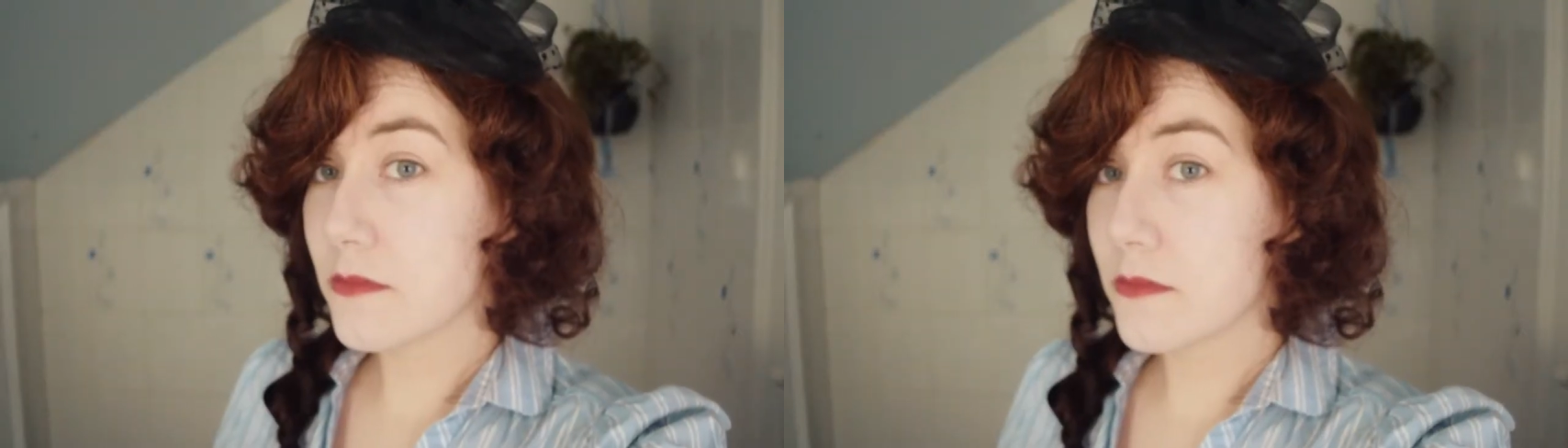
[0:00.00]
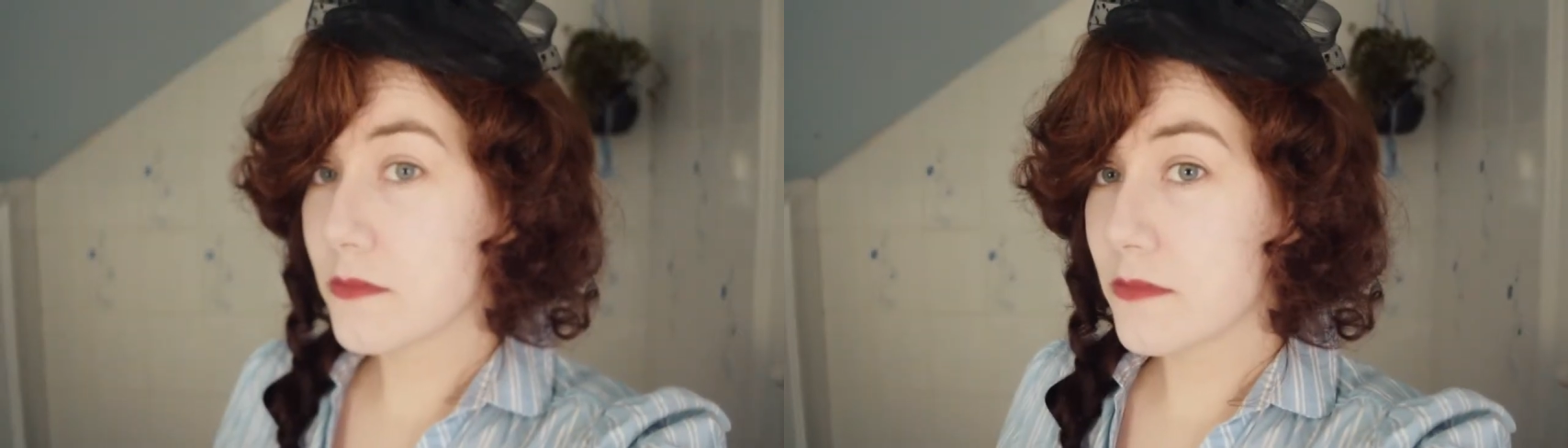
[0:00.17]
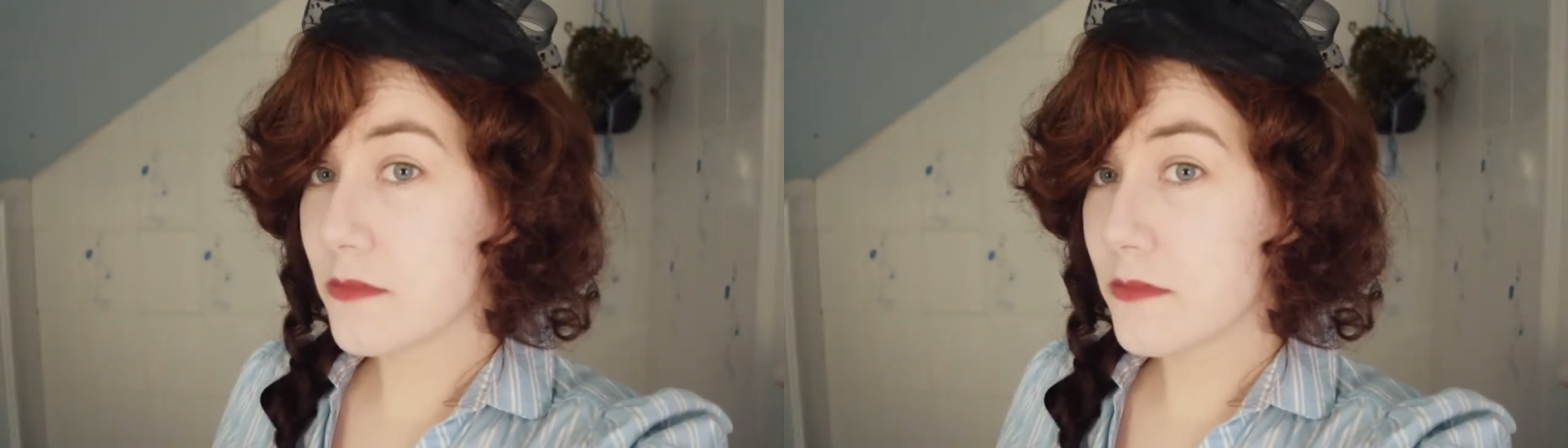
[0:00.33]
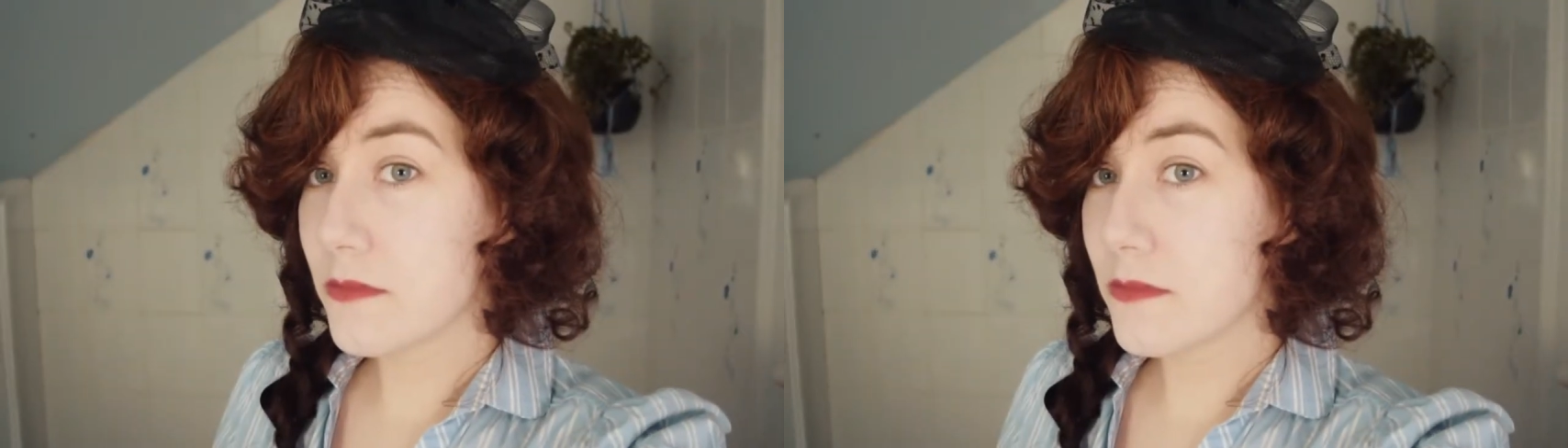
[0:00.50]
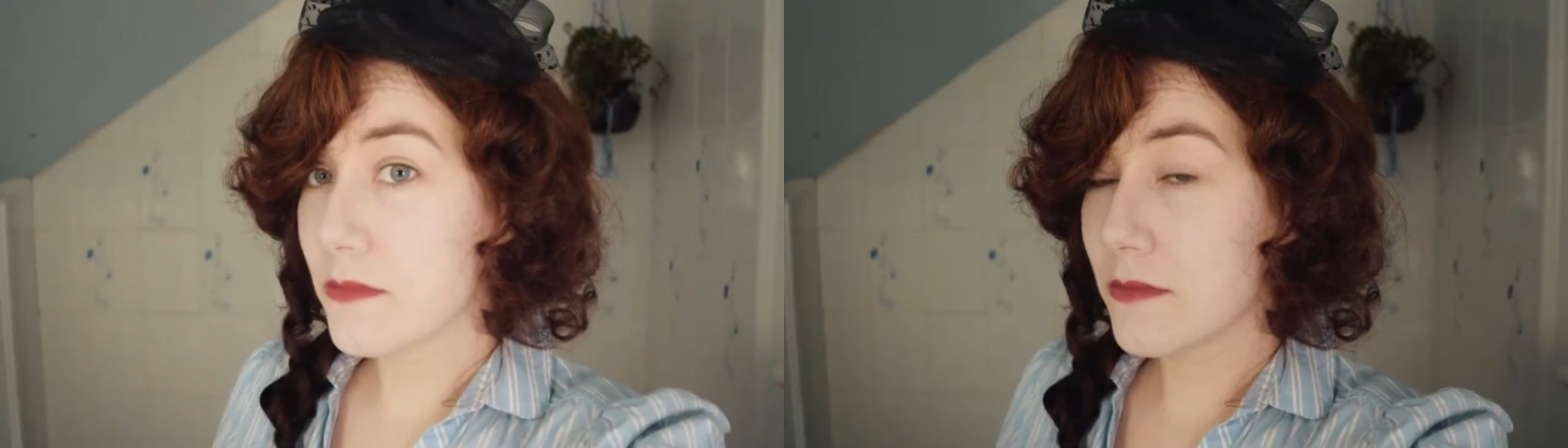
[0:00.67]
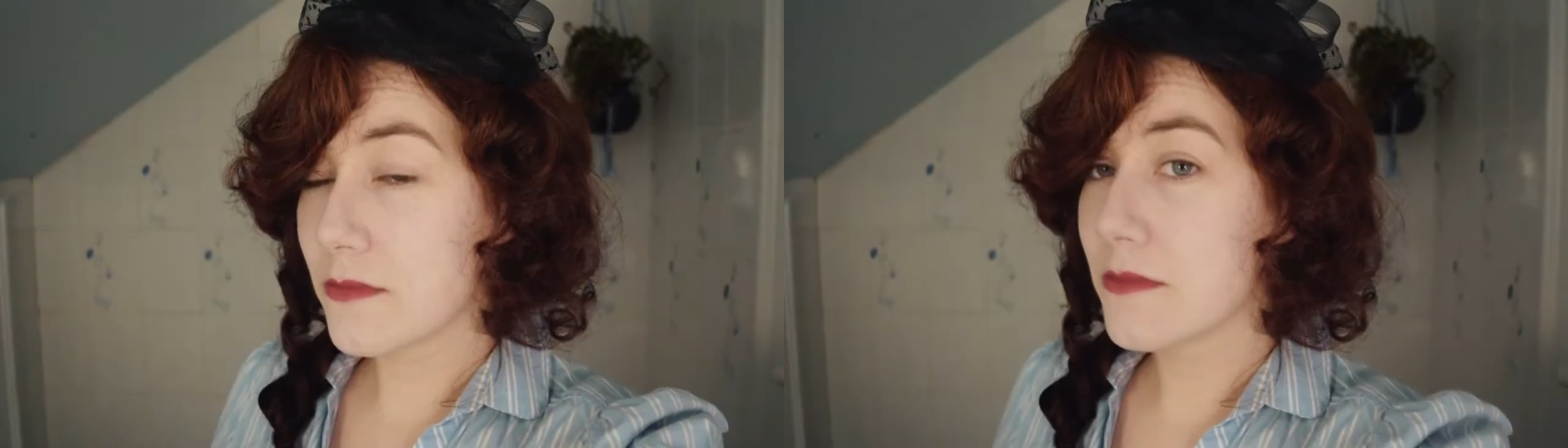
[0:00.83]
while I
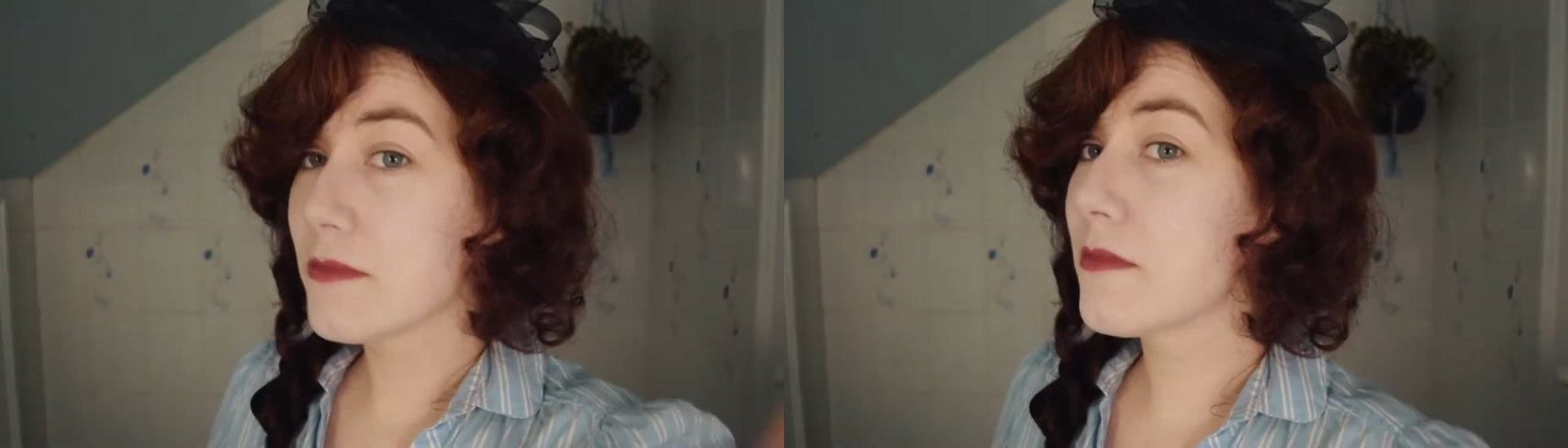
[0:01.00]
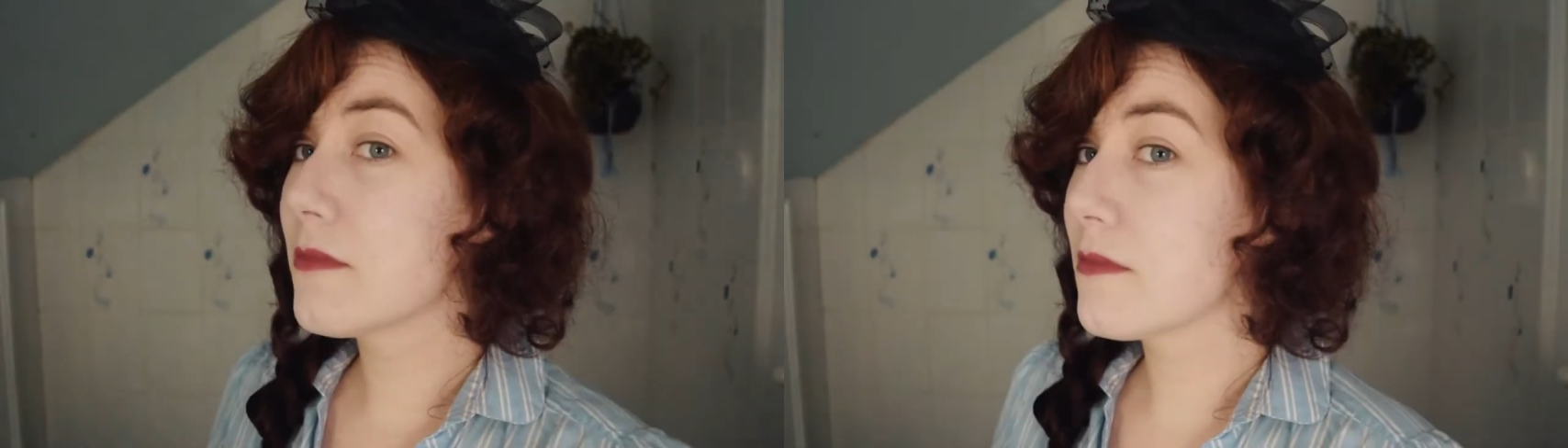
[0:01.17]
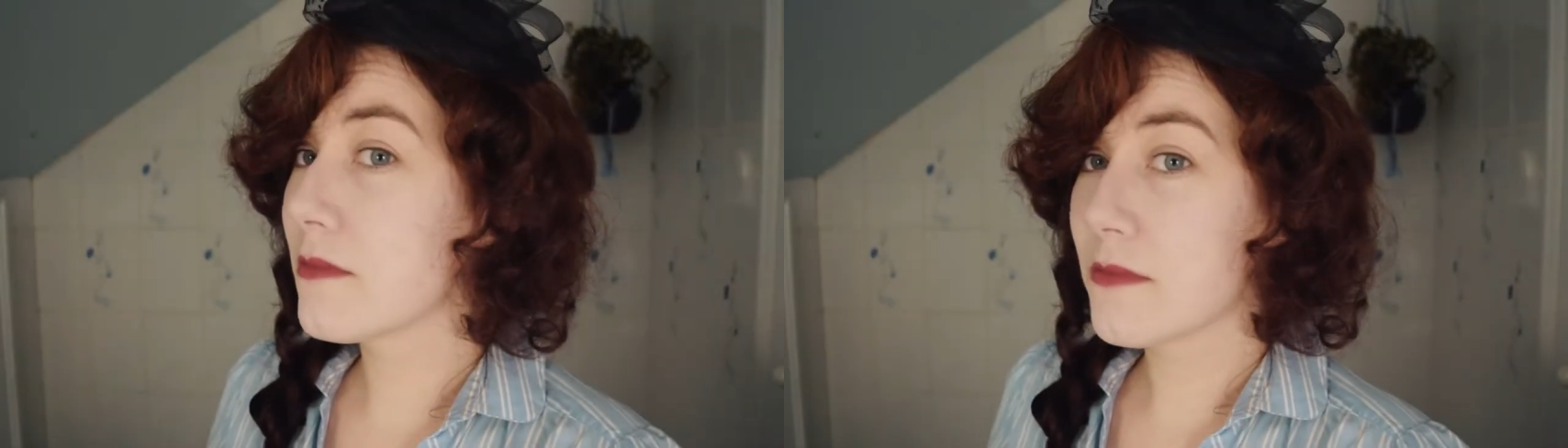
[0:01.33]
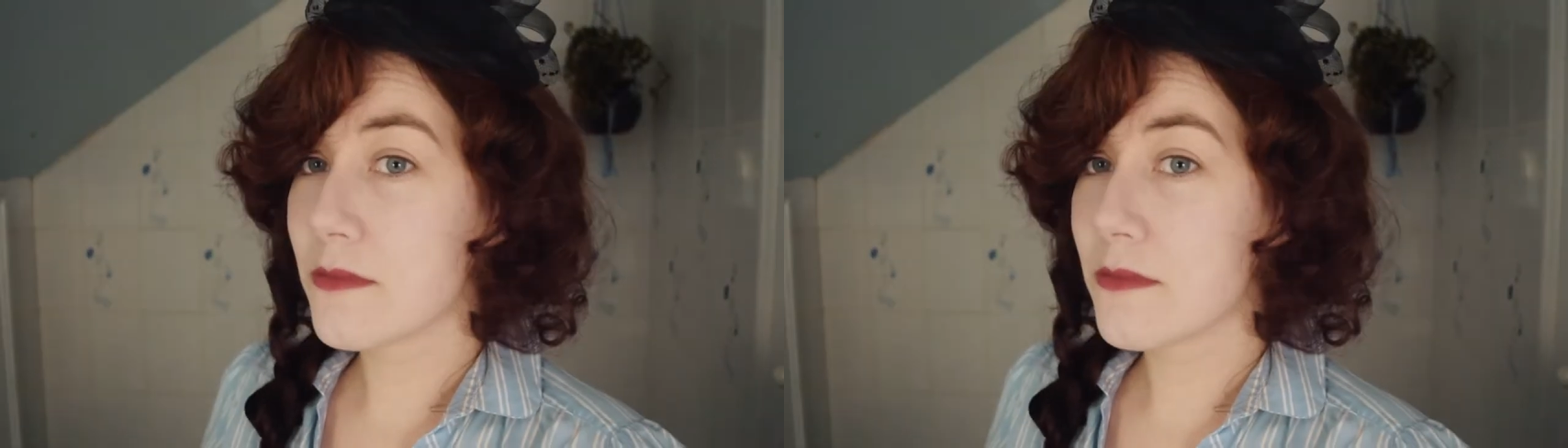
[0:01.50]
want to love